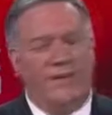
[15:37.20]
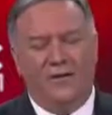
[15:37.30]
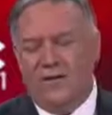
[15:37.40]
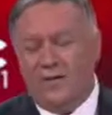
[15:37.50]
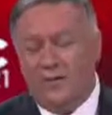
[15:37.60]

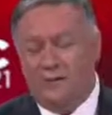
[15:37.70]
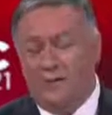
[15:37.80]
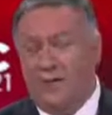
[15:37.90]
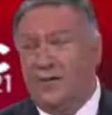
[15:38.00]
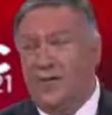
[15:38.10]
Look, this country
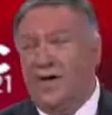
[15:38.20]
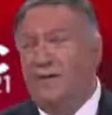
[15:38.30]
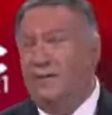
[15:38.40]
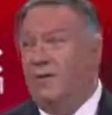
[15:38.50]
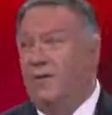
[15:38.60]
was built
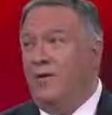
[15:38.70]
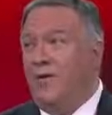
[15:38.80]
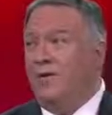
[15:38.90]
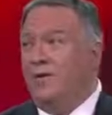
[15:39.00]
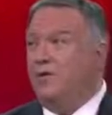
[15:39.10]
on what our
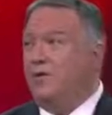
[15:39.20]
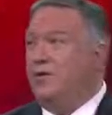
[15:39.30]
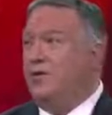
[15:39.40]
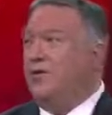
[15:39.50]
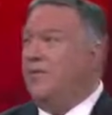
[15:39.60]
founders
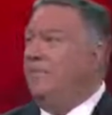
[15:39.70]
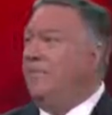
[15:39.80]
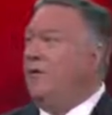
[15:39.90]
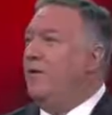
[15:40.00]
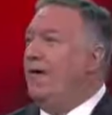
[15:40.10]
understood and then
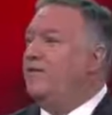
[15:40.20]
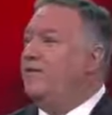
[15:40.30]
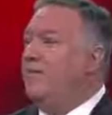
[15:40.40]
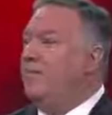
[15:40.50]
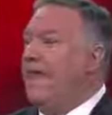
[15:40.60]
the Bill of
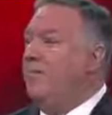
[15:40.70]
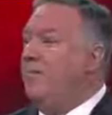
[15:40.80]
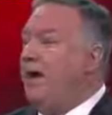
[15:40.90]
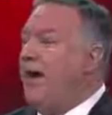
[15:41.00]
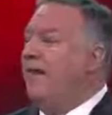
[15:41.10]
Rights that came
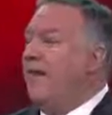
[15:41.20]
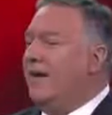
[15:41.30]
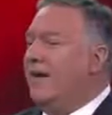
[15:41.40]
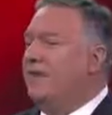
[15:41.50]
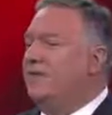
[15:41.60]
behind
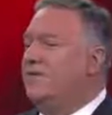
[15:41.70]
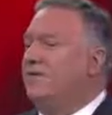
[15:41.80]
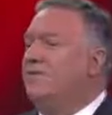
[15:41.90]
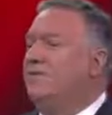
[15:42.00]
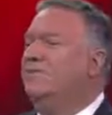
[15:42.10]
that
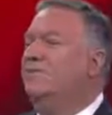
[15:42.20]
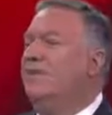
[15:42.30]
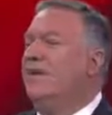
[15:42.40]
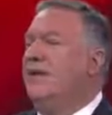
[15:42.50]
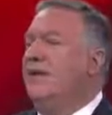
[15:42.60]
Constitution.
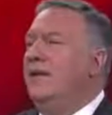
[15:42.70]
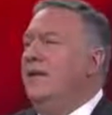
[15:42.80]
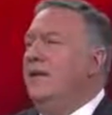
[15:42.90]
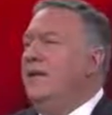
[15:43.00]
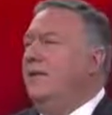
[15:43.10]

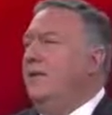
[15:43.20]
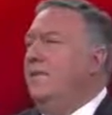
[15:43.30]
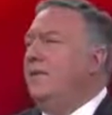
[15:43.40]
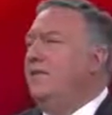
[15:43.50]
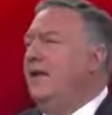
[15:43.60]
They
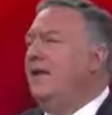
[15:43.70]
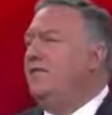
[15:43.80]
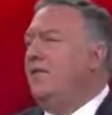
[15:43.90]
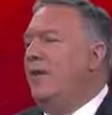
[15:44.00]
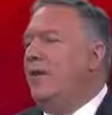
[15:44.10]
built a
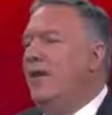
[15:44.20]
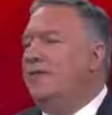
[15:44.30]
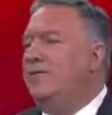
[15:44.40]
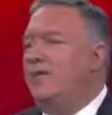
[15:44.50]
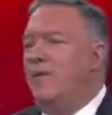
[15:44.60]
nation
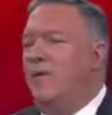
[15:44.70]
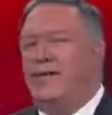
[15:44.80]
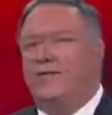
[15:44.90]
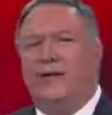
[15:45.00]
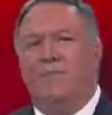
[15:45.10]
recognizing that our
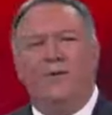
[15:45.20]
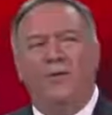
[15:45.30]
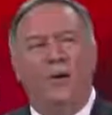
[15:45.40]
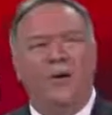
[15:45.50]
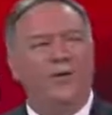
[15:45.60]
rights come
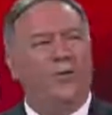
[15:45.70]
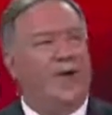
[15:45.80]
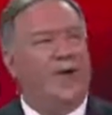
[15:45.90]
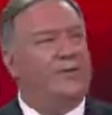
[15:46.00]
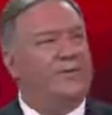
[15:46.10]
from our
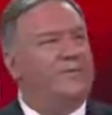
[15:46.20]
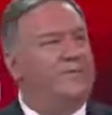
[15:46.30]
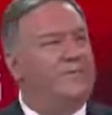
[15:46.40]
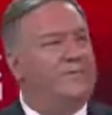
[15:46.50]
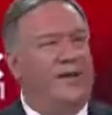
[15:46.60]
Creator
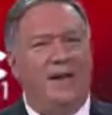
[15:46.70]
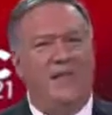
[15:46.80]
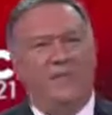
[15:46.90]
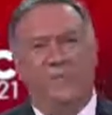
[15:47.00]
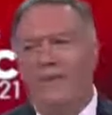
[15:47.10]
and
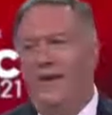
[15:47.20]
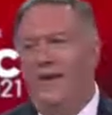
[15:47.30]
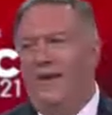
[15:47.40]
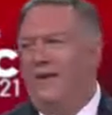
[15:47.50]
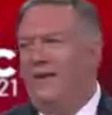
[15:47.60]
not from
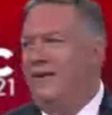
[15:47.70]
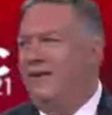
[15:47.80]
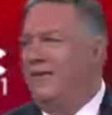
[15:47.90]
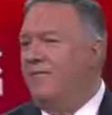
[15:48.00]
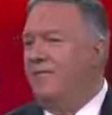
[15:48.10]
any
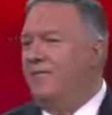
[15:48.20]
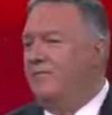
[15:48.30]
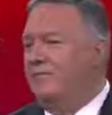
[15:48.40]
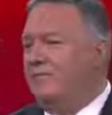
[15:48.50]
government.